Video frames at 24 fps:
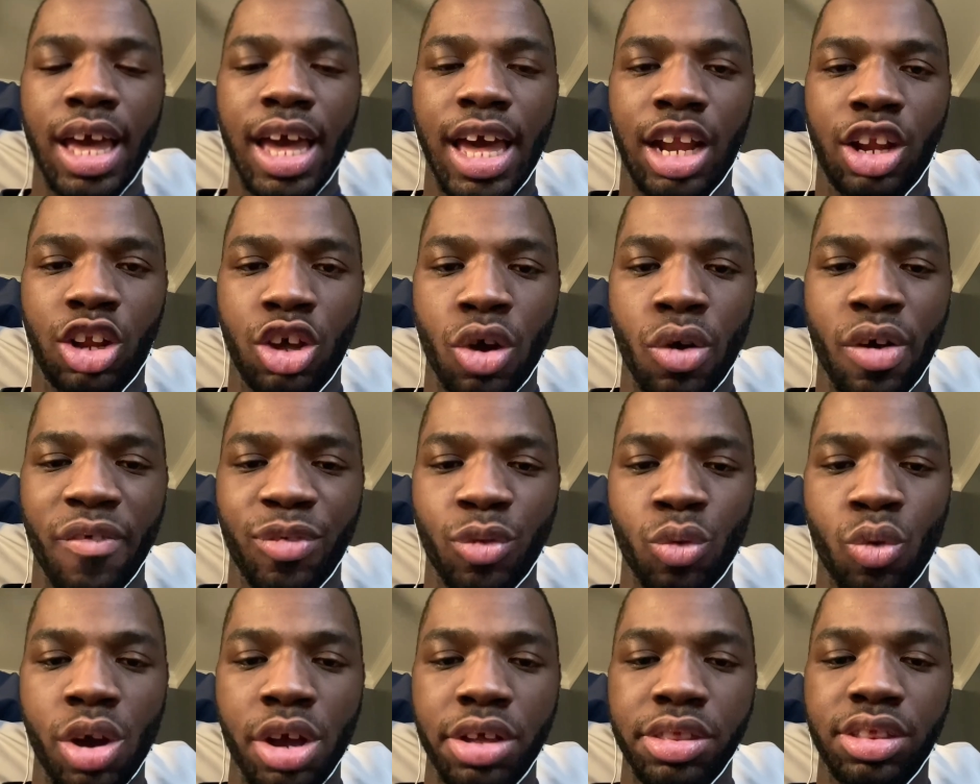Hello
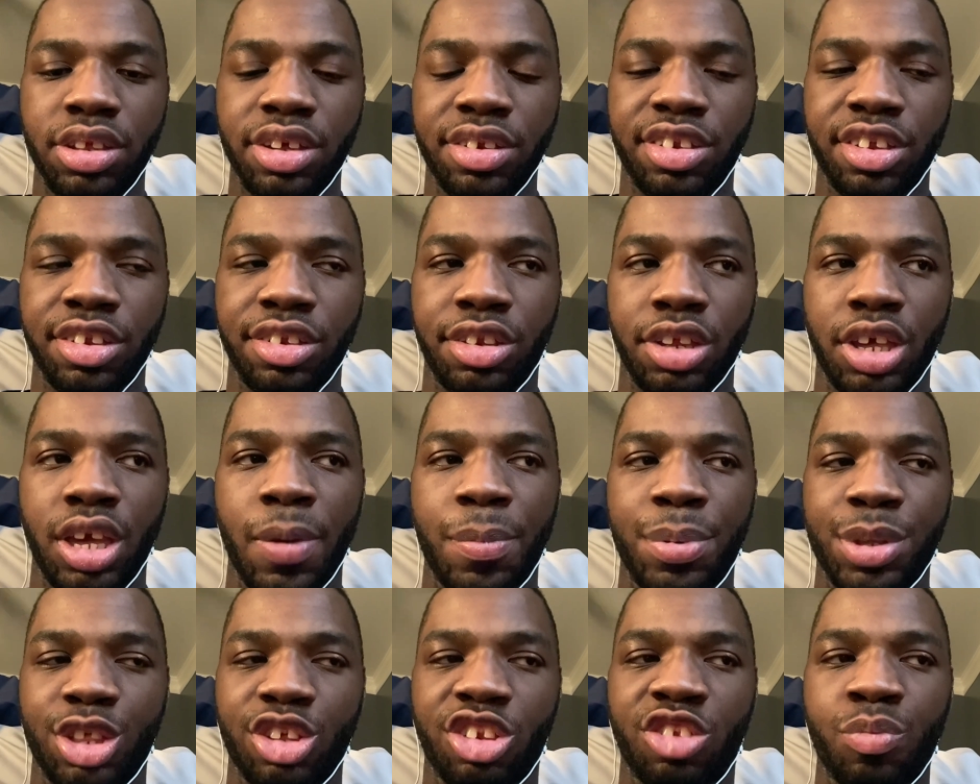everyone, this is EB
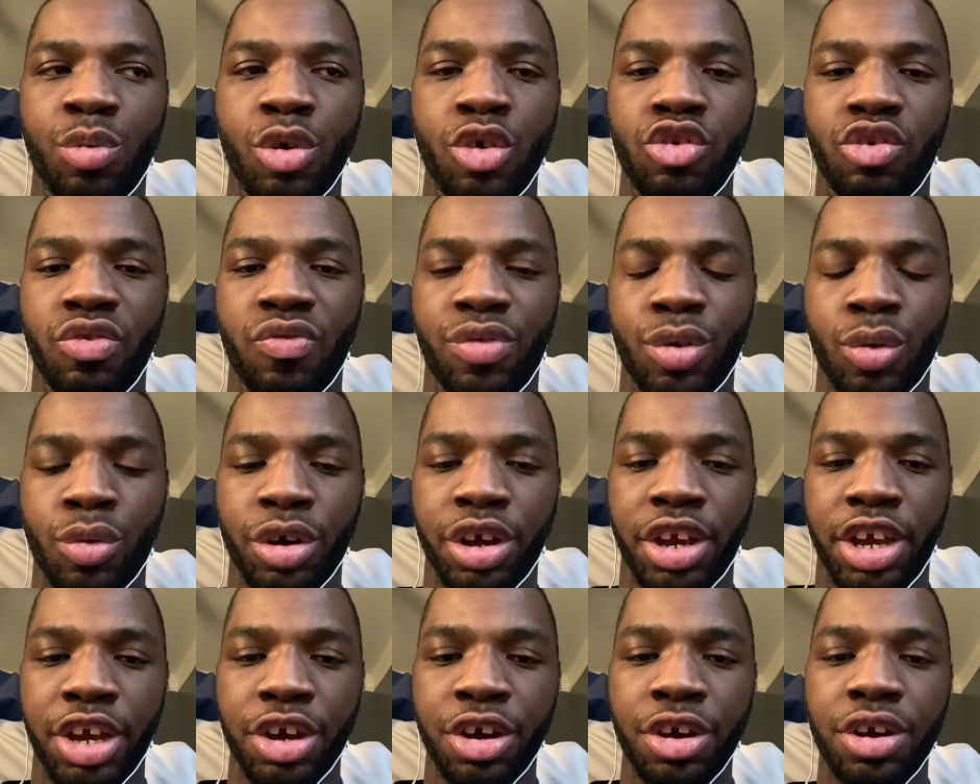the Sponge Reviewer
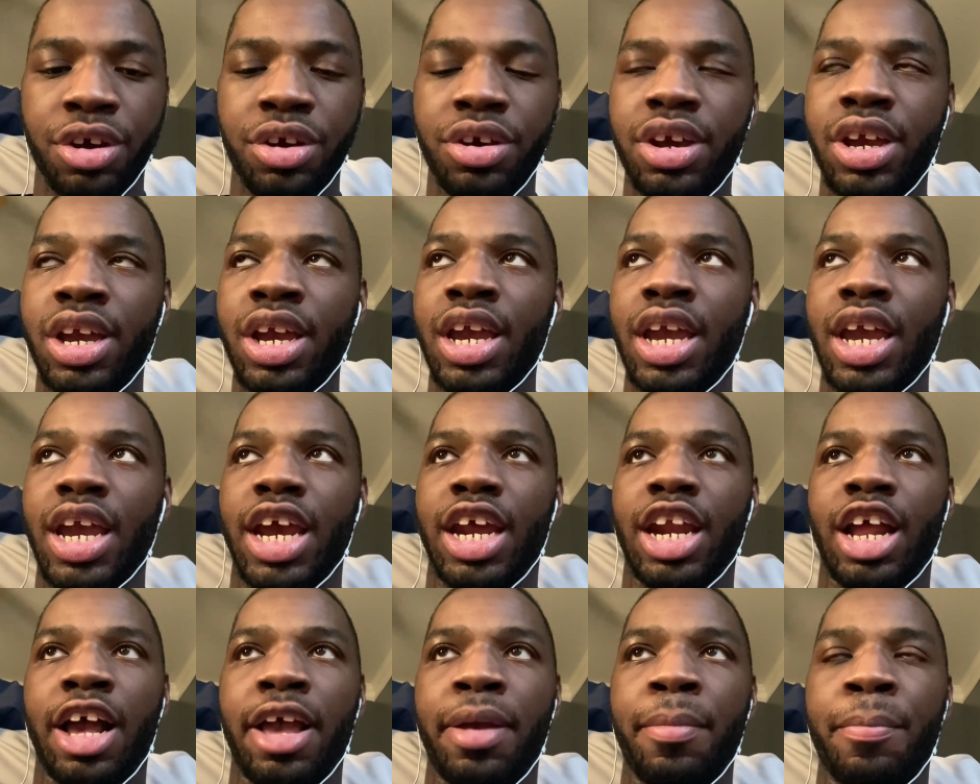here,
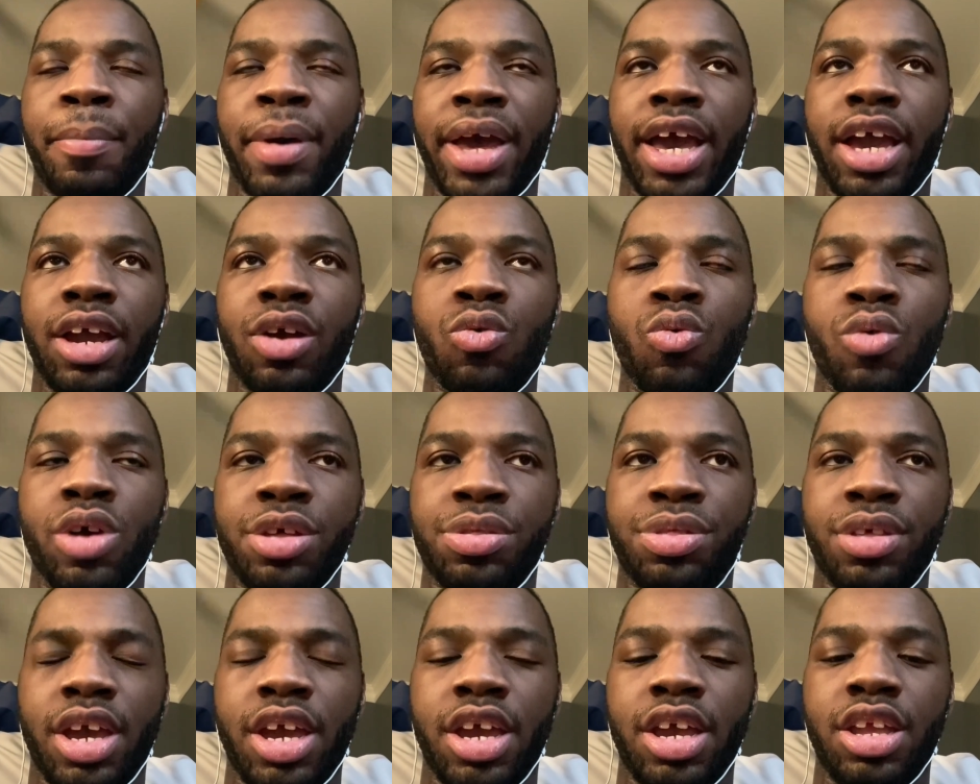and I am back
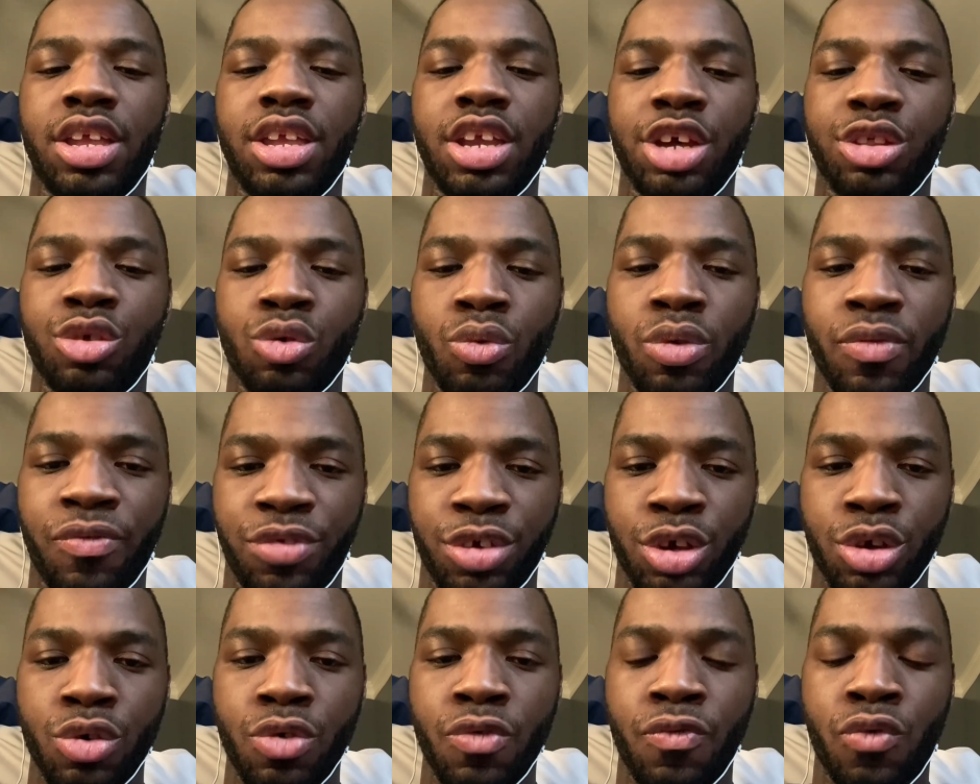with another
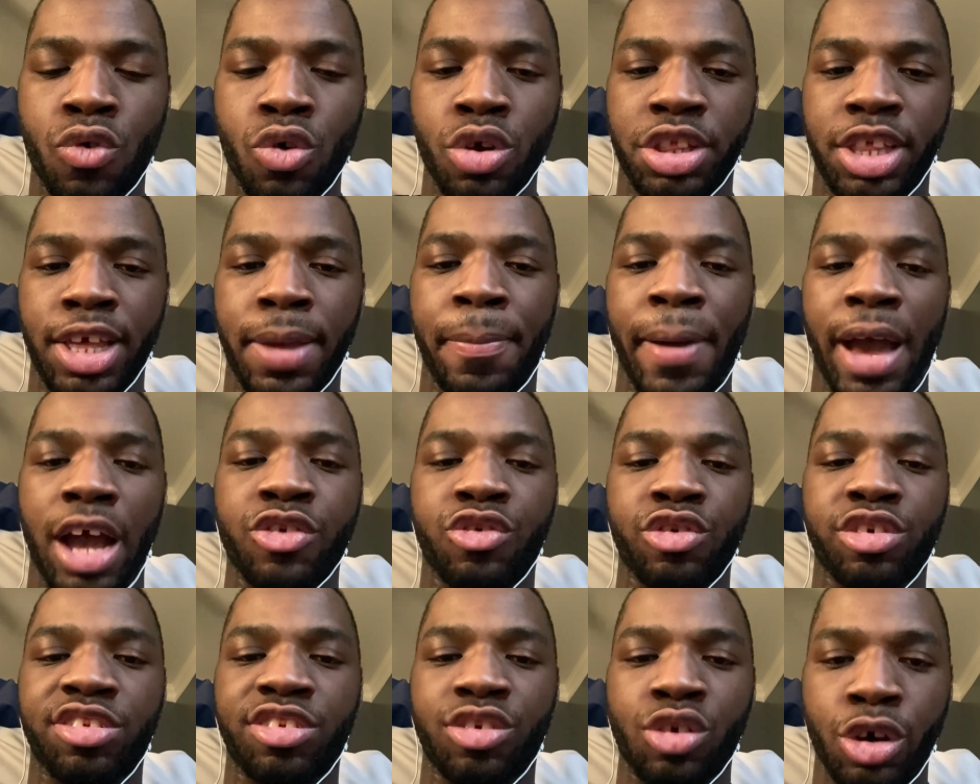review for the
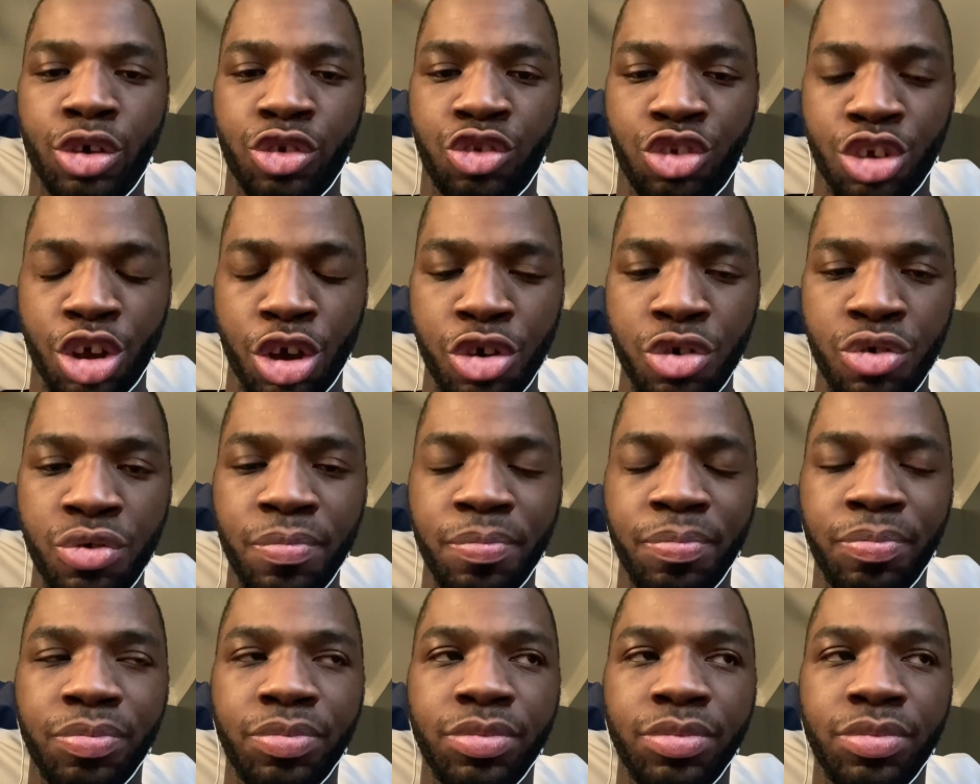Patrick Star Show.